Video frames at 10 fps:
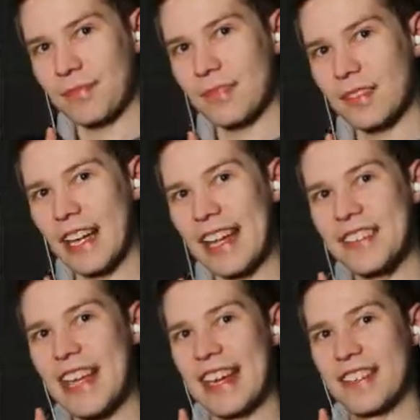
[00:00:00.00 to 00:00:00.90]
And
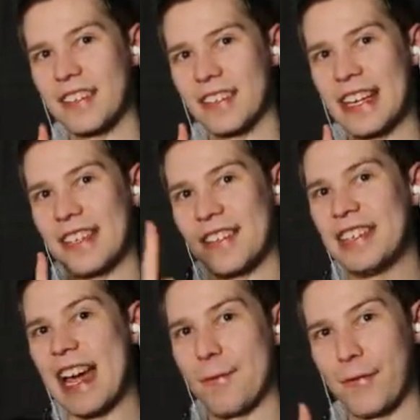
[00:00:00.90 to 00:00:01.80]
Z is
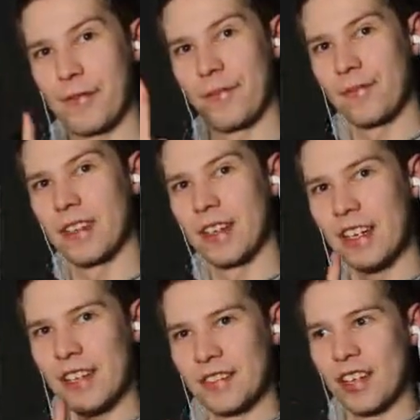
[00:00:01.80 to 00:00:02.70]
depth.
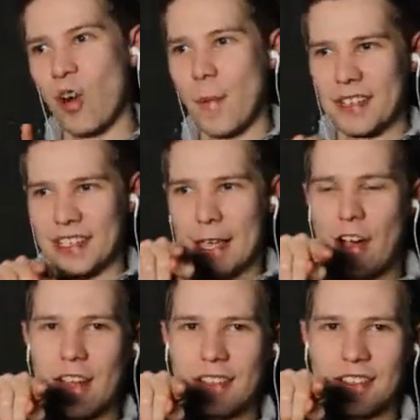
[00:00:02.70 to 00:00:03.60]
So obviously, if
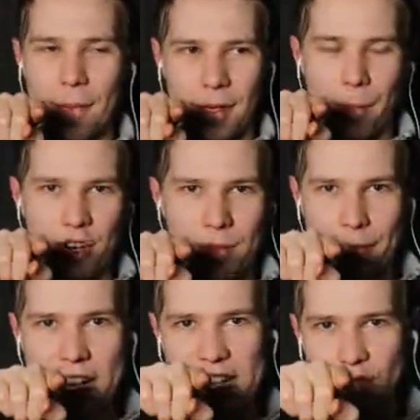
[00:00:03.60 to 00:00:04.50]
I stop to push my
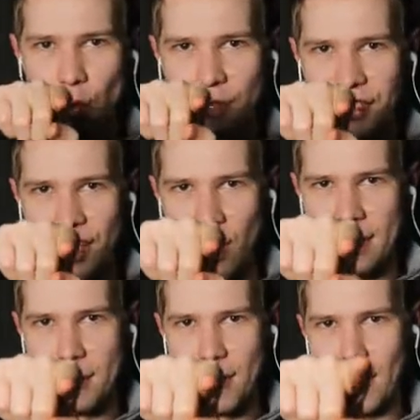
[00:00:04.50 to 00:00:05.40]
finger towards you,
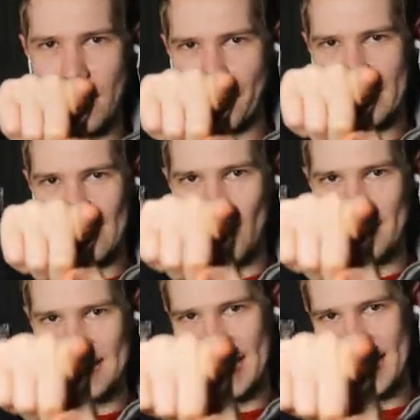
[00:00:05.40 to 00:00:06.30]
I'm moving my finger on the
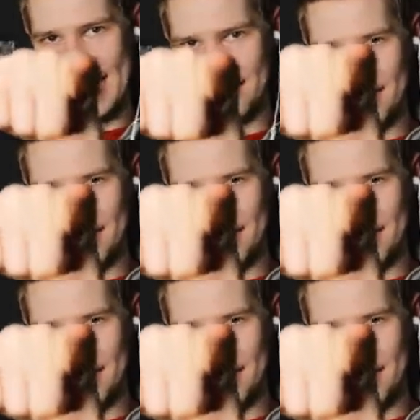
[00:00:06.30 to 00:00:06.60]
Z axis,